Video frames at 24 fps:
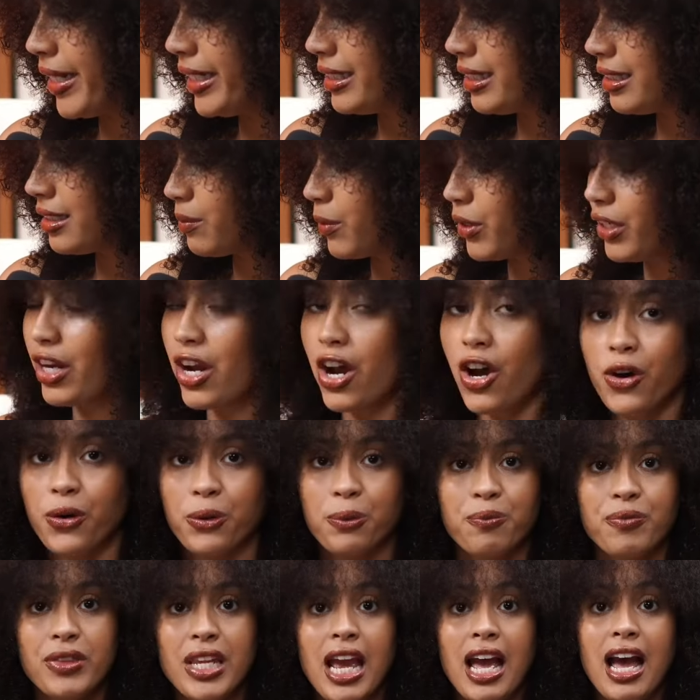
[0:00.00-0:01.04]
testimony?
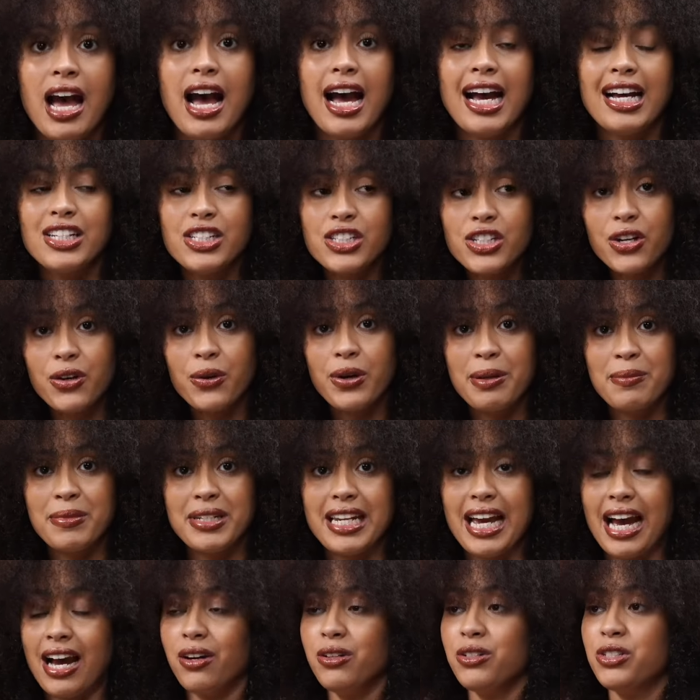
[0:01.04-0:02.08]
Oh, I also am
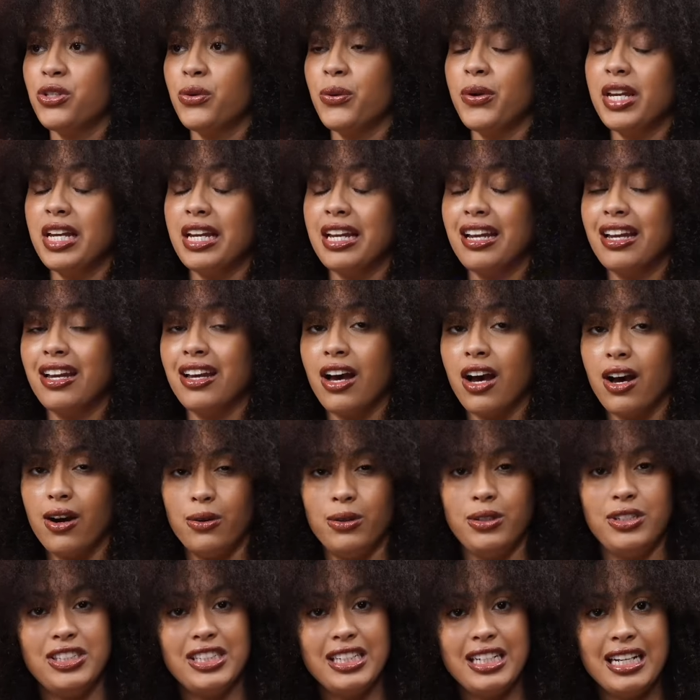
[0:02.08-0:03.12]
now doing
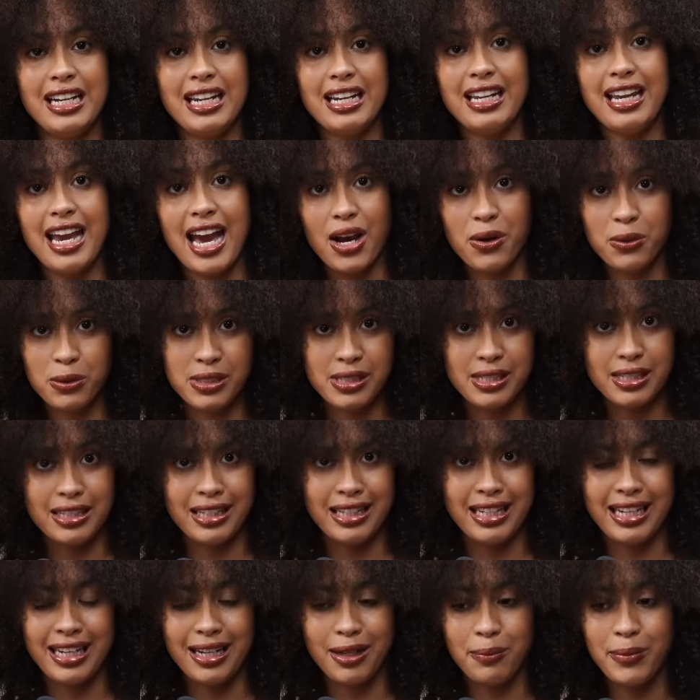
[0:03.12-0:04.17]
coaching and
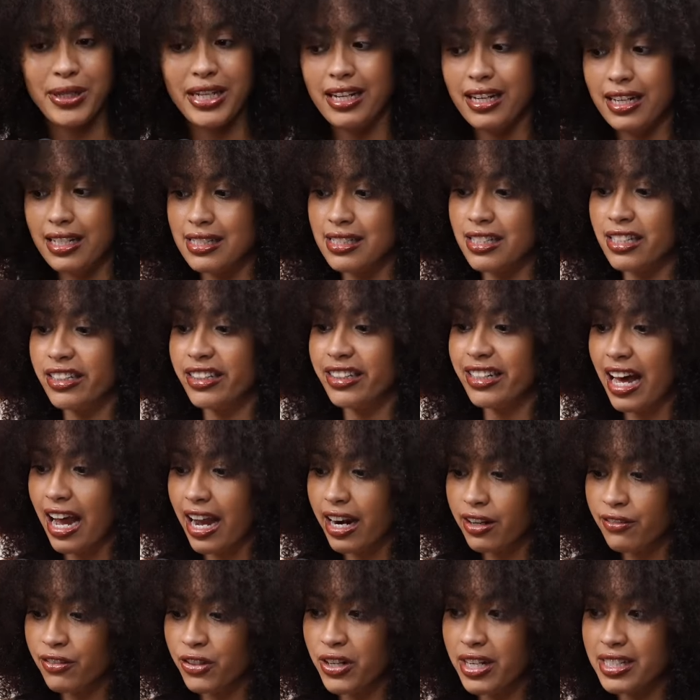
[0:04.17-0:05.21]
counseling because a
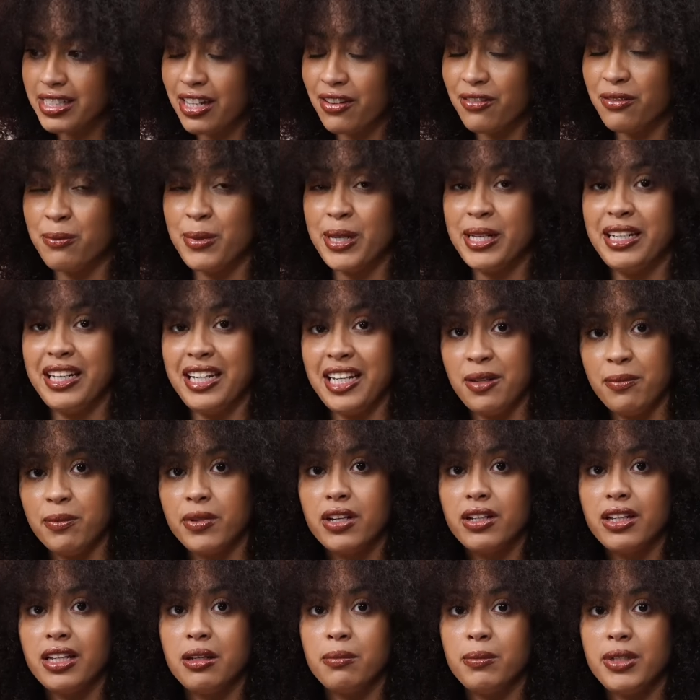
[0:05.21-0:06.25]
lot of you guys have been
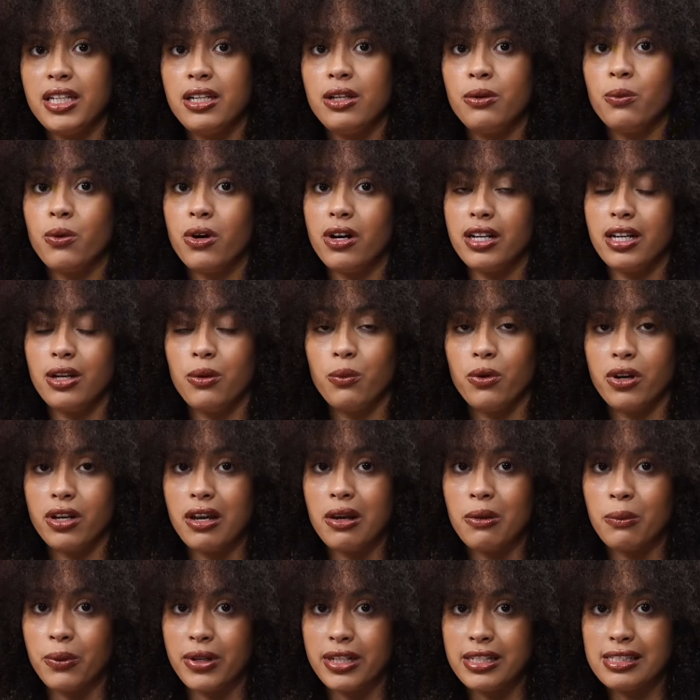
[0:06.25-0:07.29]
emailing me wanting one
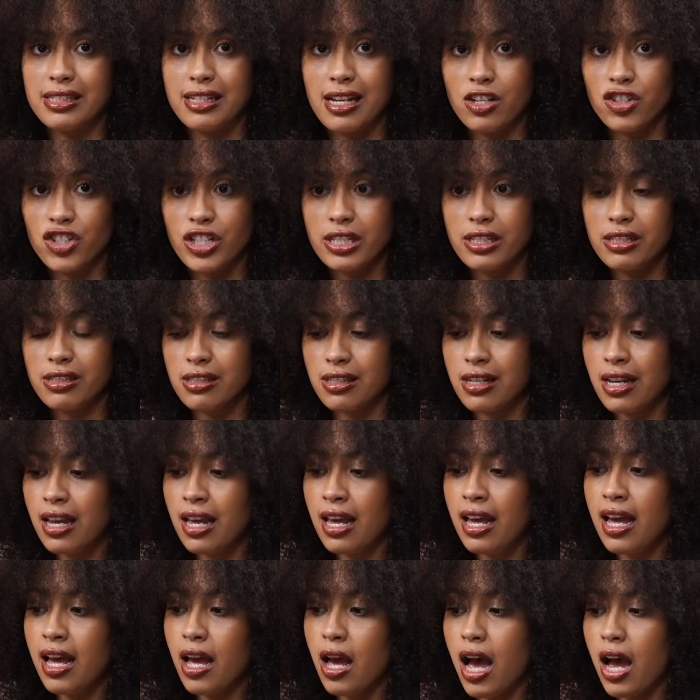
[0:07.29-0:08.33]
on one sessions.
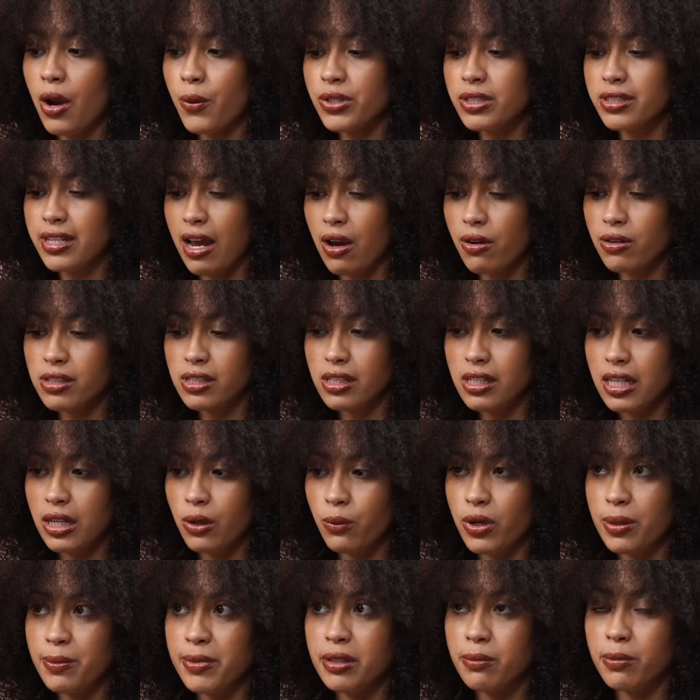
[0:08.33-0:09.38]
I was counseling
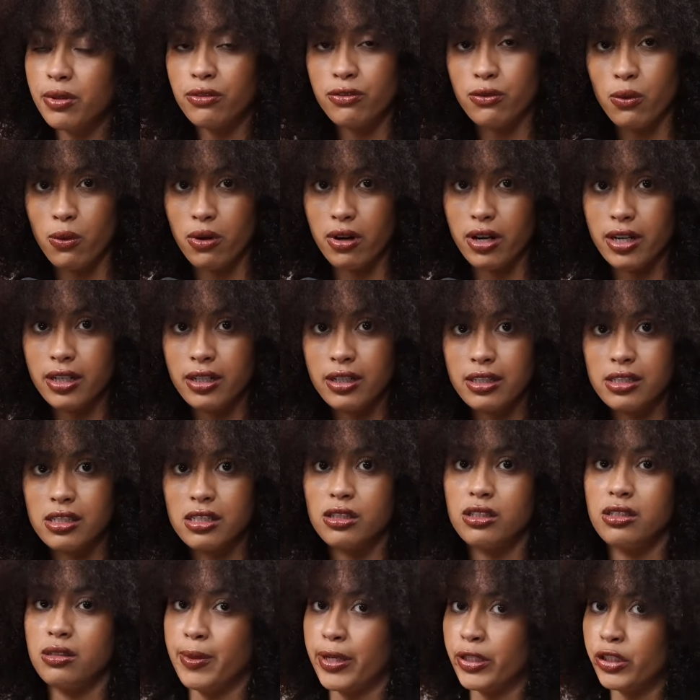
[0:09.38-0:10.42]
women before,
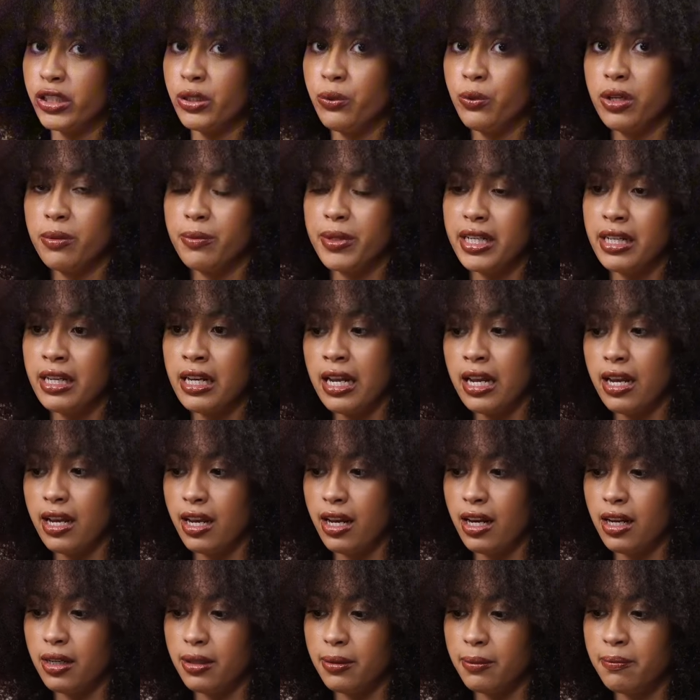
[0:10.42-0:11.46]
especially women,
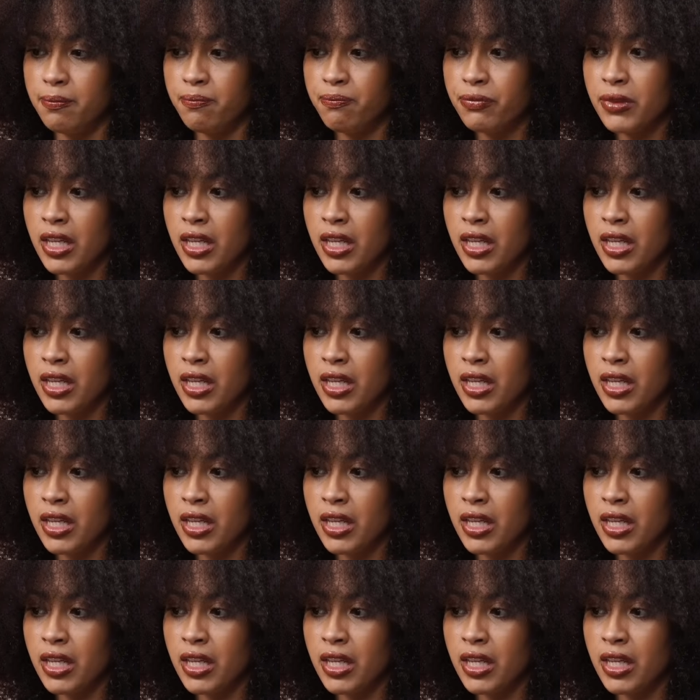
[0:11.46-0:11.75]
um,